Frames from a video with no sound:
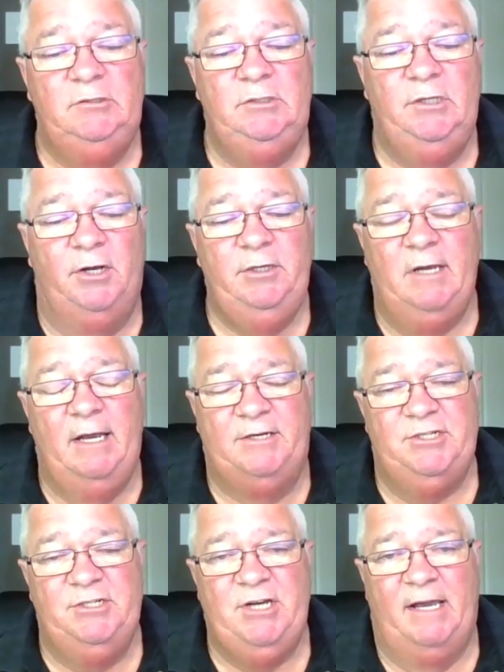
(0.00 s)
you know, you'd
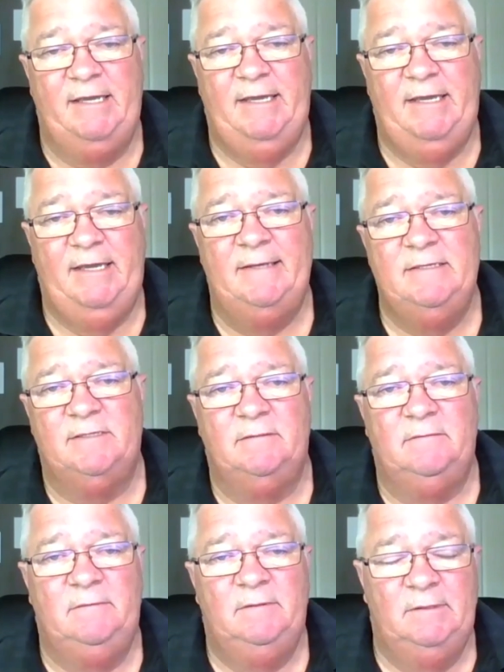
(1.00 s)
actually shake hands
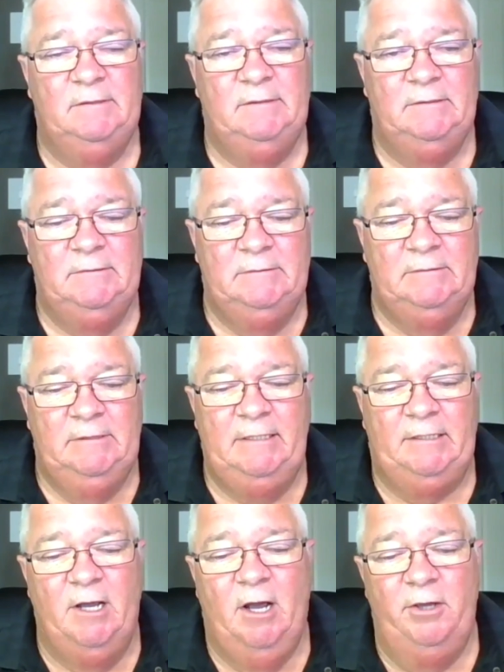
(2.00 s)
and
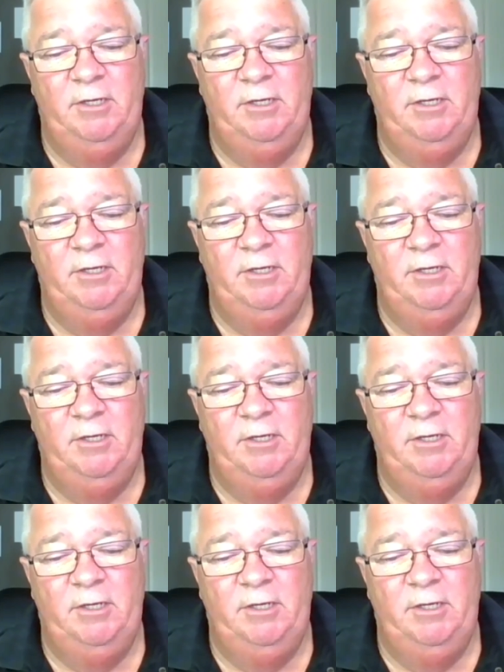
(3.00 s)
you would go.